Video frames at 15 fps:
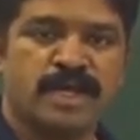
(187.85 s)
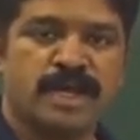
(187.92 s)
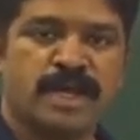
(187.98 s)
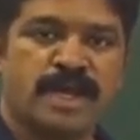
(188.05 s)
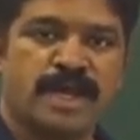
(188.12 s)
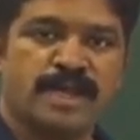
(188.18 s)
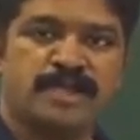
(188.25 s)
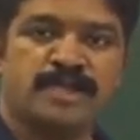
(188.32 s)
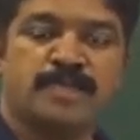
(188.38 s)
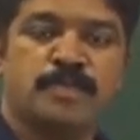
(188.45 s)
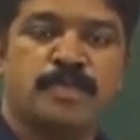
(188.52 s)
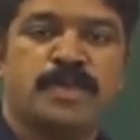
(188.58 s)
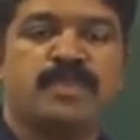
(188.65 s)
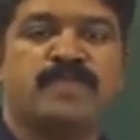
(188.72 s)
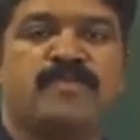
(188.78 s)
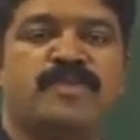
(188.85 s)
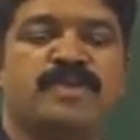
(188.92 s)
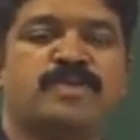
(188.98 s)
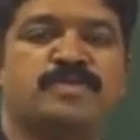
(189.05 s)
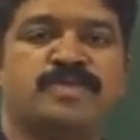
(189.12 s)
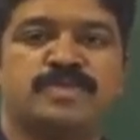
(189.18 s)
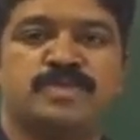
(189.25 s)
and the benefit
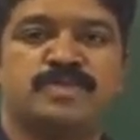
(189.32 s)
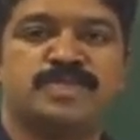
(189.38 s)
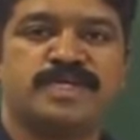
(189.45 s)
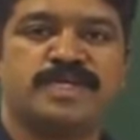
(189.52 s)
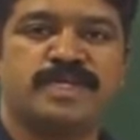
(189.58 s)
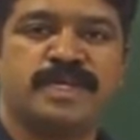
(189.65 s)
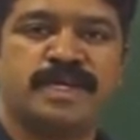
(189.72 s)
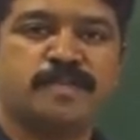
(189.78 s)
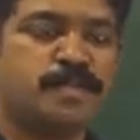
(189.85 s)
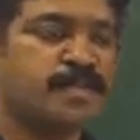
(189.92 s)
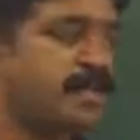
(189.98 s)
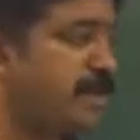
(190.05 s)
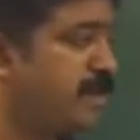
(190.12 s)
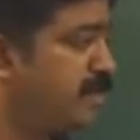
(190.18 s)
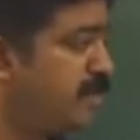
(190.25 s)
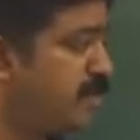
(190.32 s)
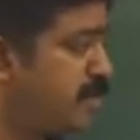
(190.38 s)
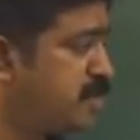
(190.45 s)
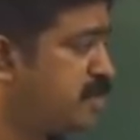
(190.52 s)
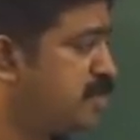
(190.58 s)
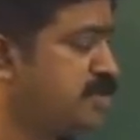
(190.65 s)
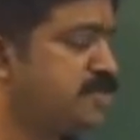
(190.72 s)
to the society can be the
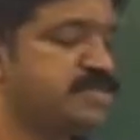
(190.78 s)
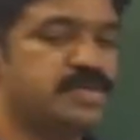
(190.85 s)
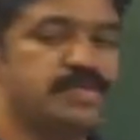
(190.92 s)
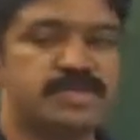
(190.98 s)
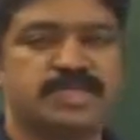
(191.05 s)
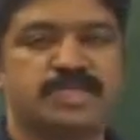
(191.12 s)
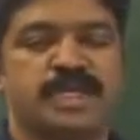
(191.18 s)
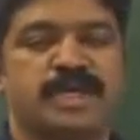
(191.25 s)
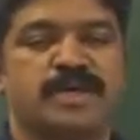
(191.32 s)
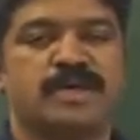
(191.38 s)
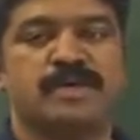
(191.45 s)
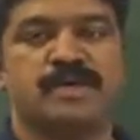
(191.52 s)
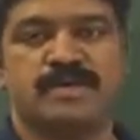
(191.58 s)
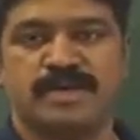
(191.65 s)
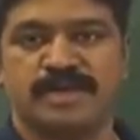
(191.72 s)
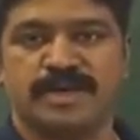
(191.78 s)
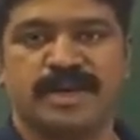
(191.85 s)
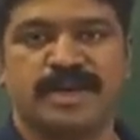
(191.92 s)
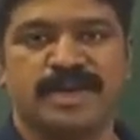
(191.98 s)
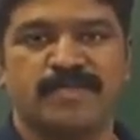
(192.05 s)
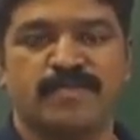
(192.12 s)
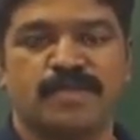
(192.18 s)
infrastructure which they are
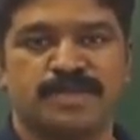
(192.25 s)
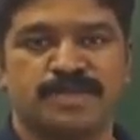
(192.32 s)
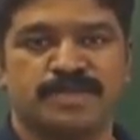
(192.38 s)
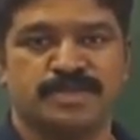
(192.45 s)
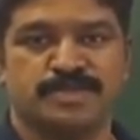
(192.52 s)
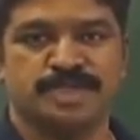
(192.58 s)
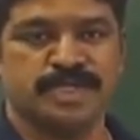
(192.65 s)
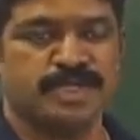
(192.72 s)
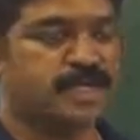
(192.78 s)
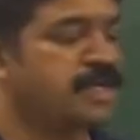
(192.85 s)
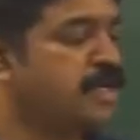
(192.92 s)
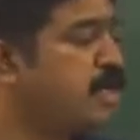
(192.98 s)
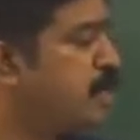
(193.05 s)
creating for the society.